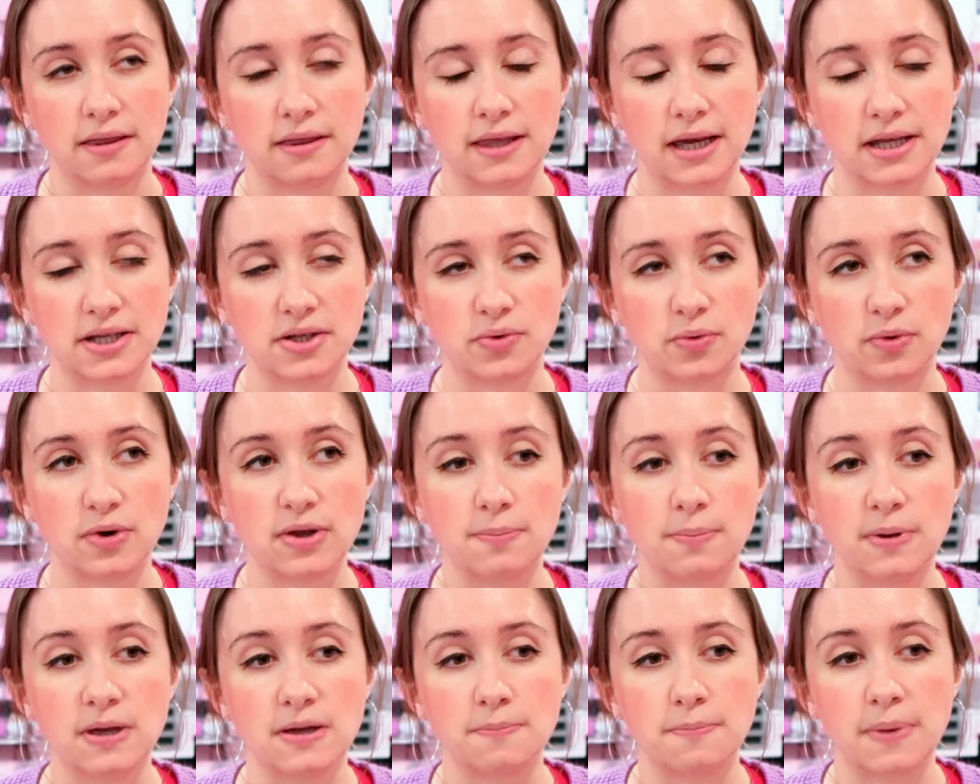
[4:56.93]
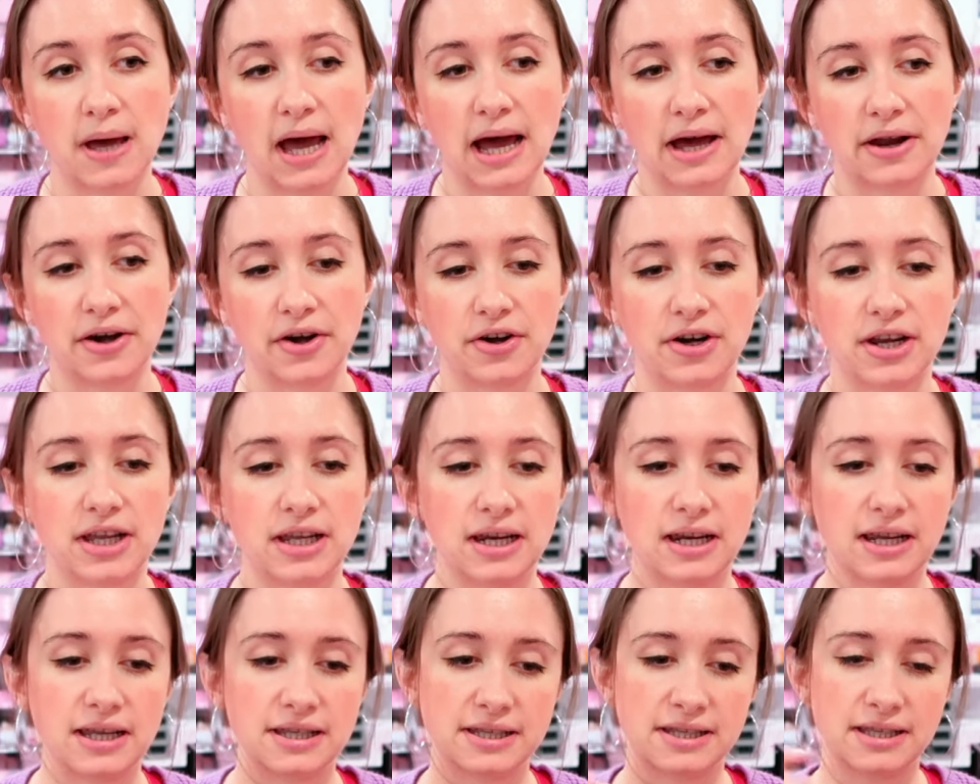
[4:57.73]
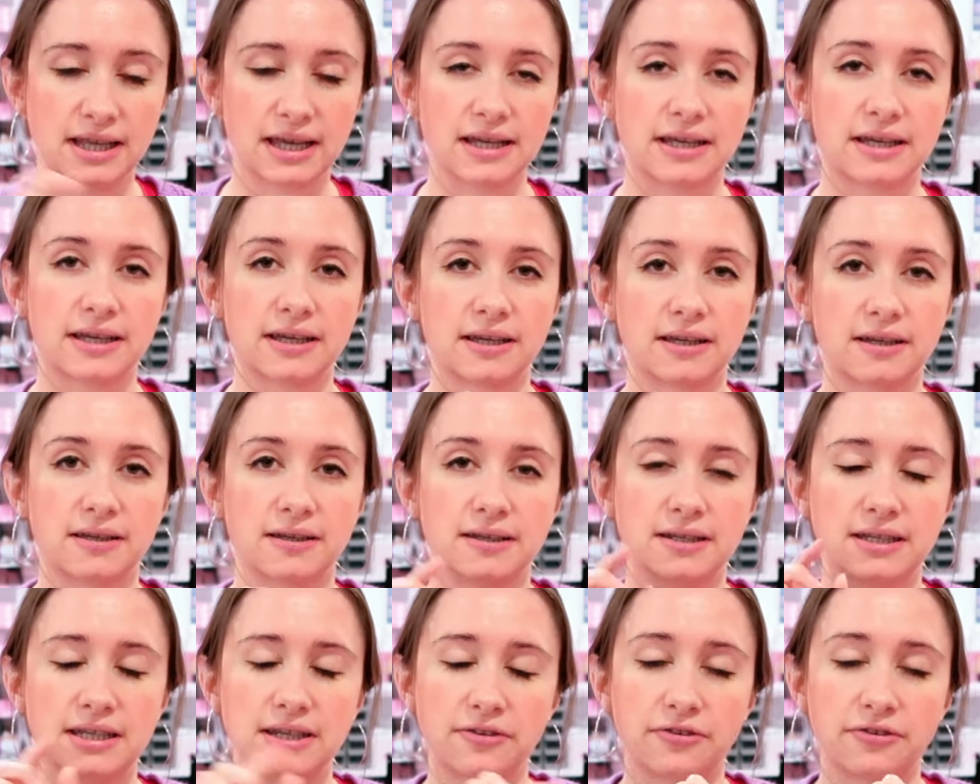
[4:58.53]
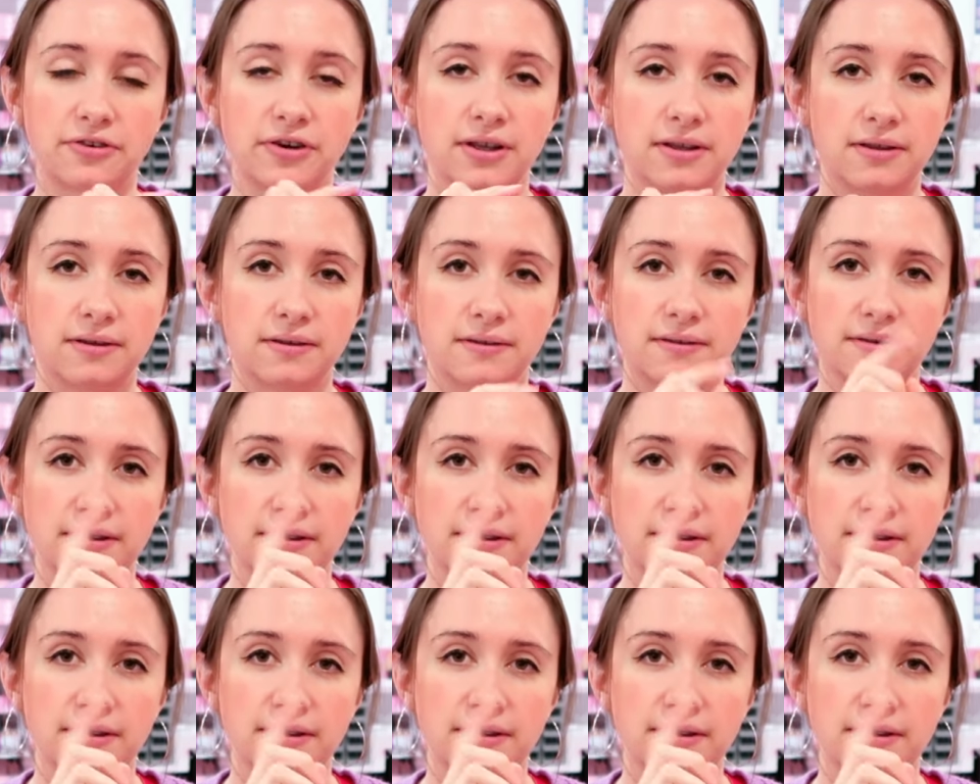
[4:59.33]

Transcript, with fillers: that's repeat pattern and it's like different